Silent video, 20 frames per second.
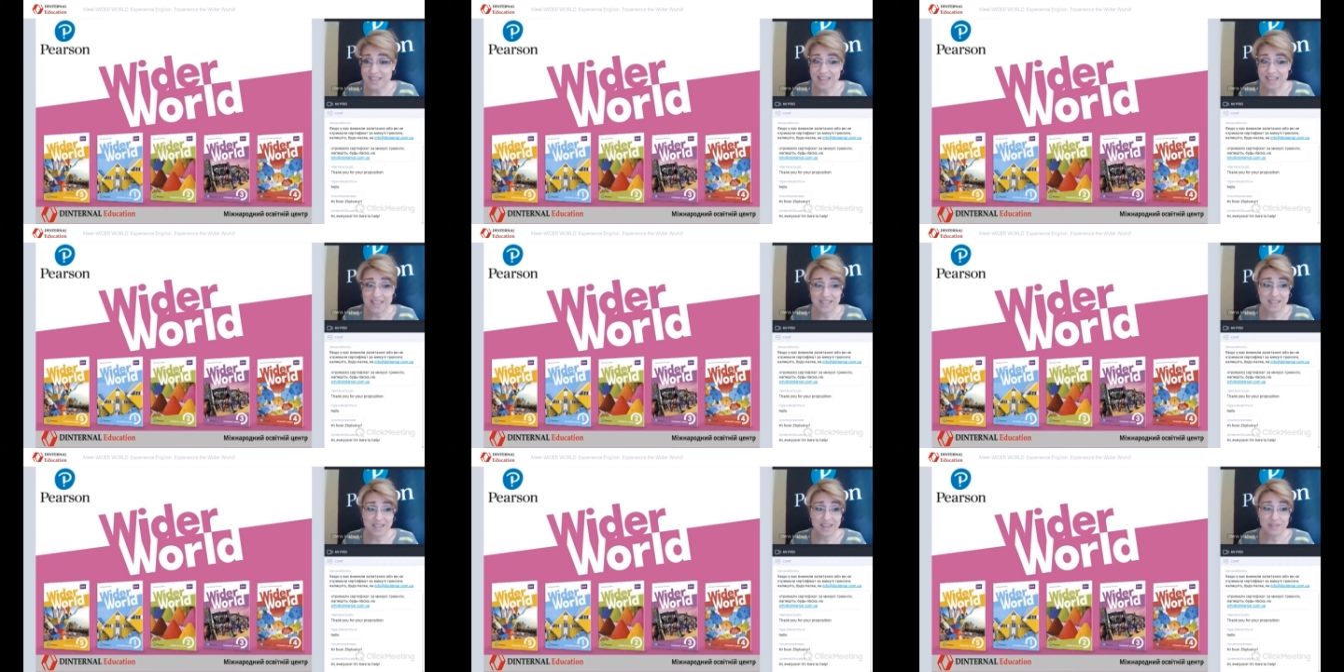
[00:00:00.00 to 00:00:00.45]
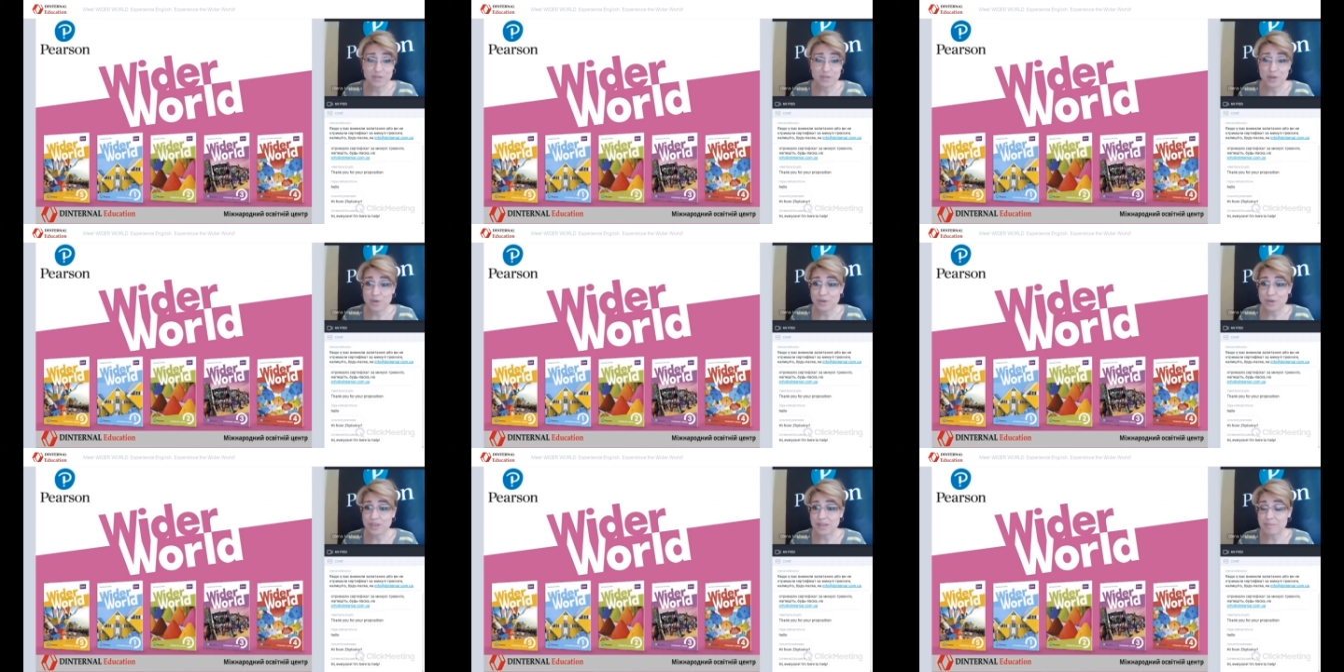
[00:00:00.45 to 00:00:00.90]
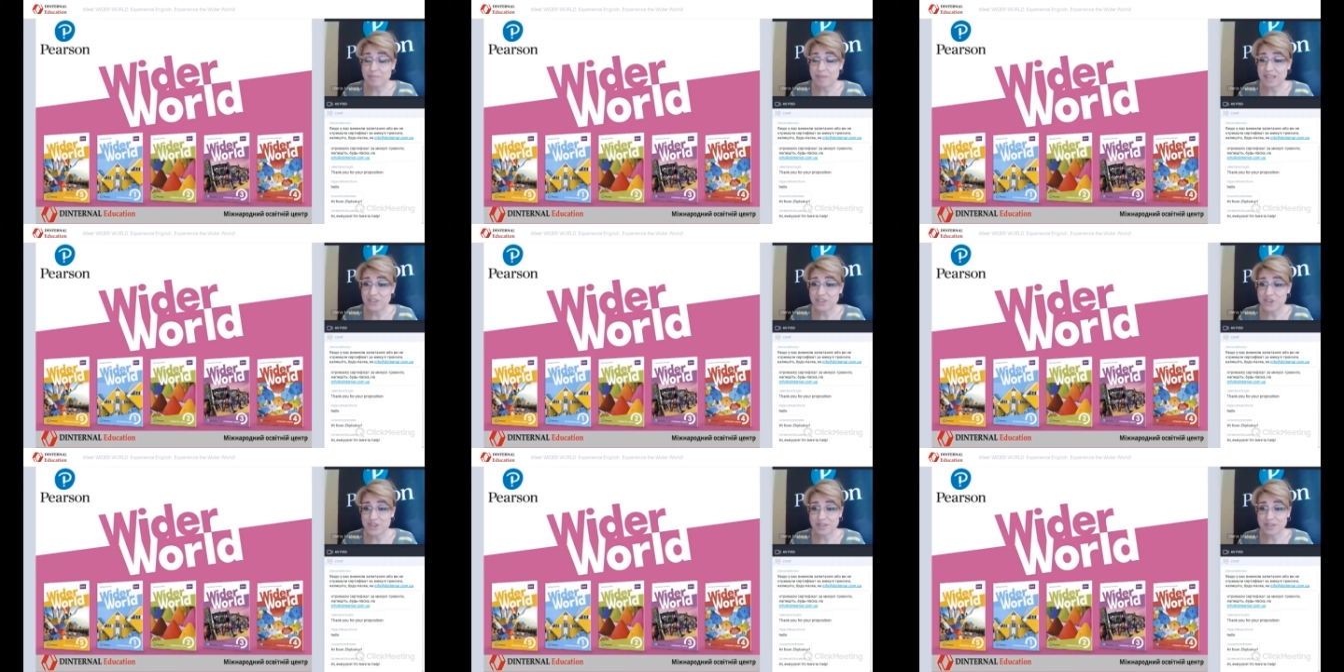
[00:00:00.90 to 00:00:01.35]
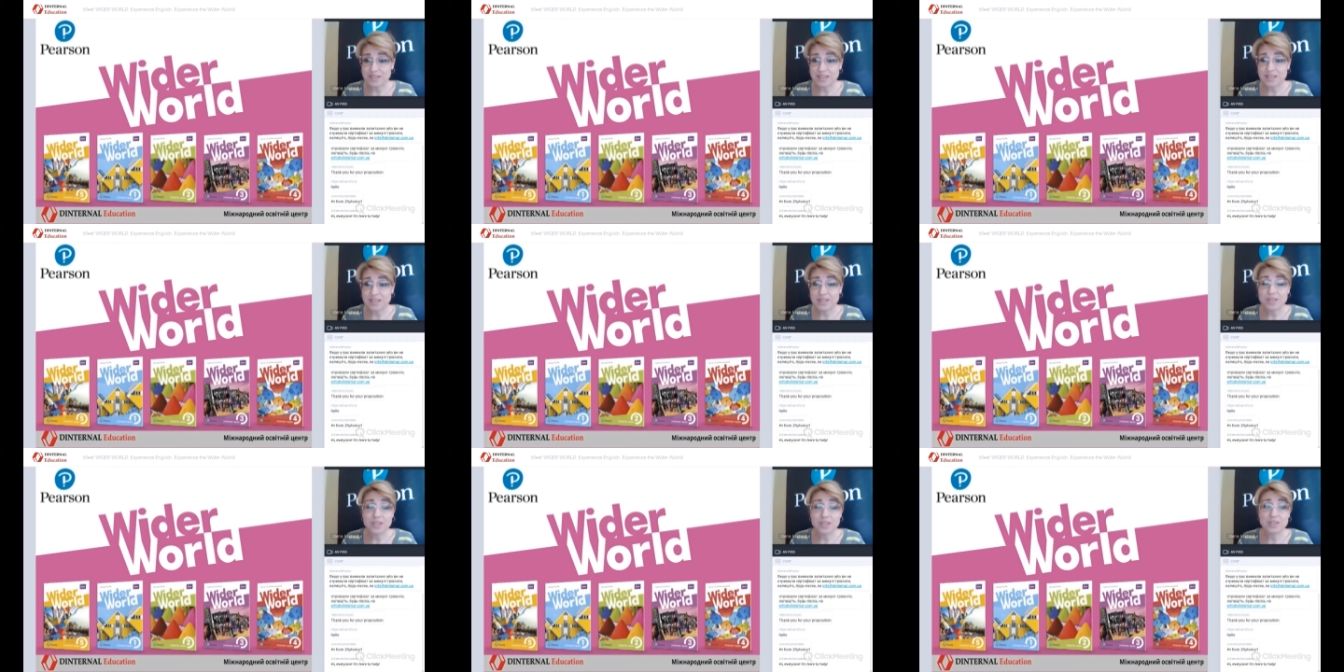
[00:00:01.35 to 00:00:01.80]
As I've already mentioned,
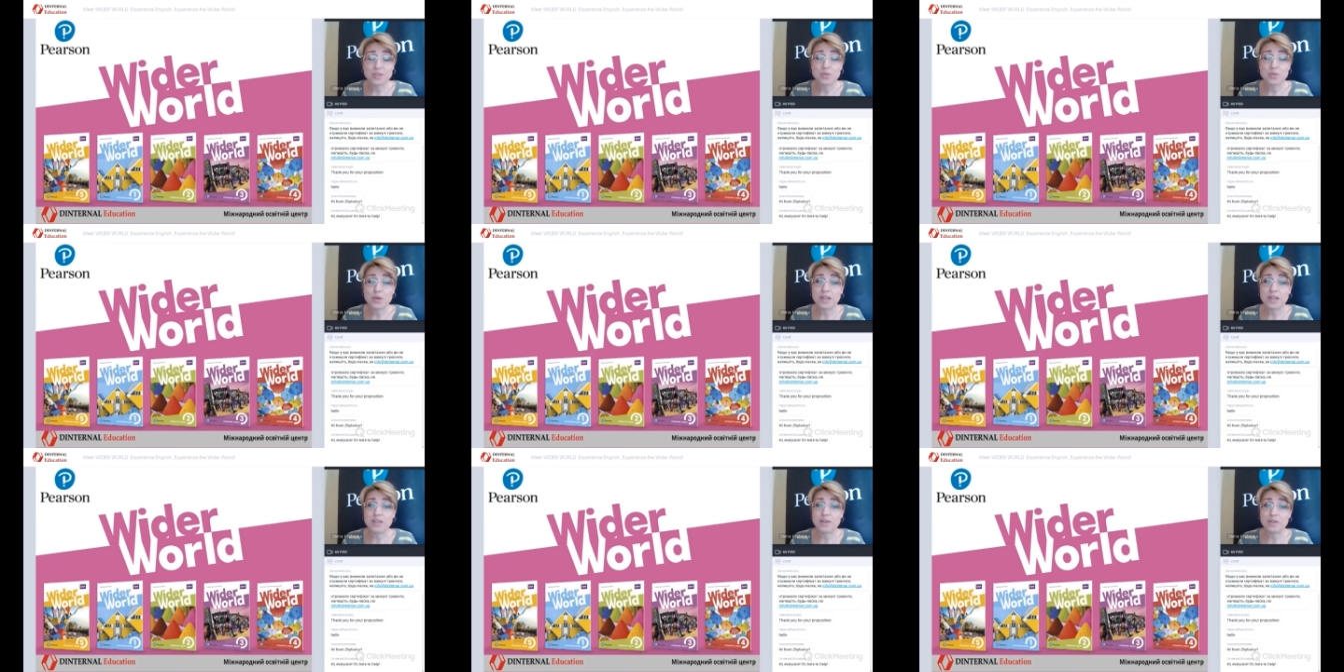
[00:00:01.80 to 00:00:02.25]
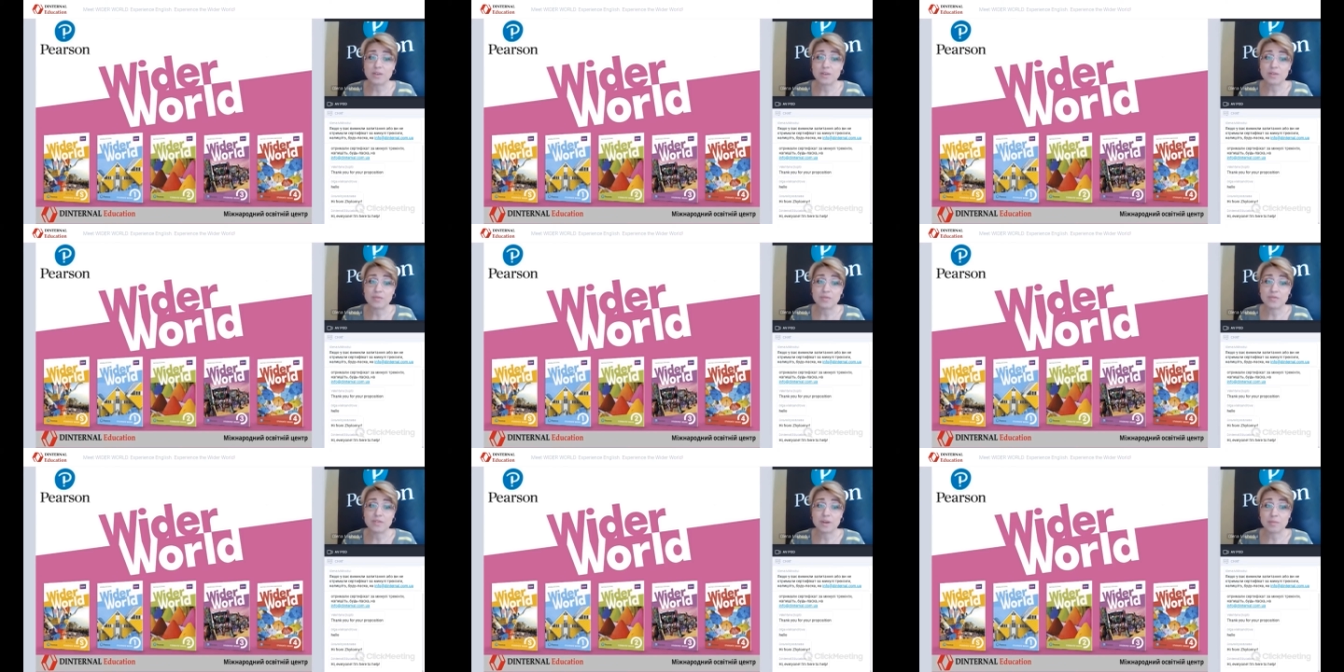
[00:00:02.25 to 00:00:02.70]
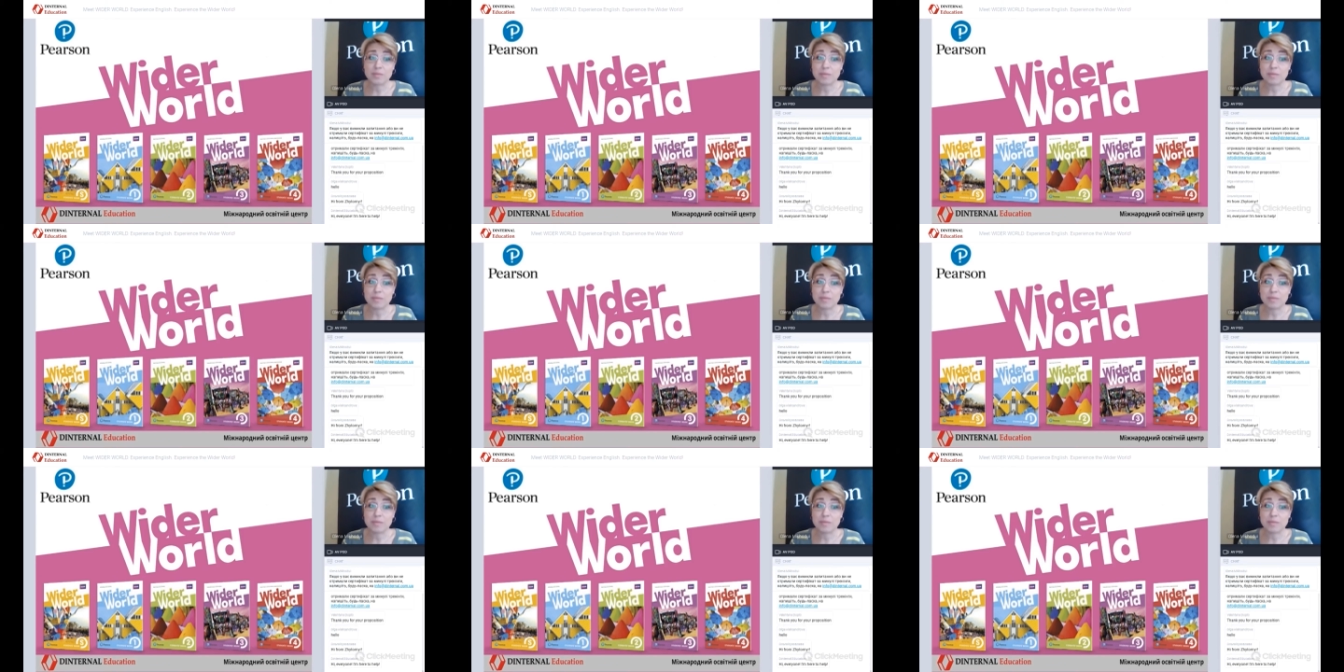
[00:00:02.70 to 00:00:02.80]
it's one of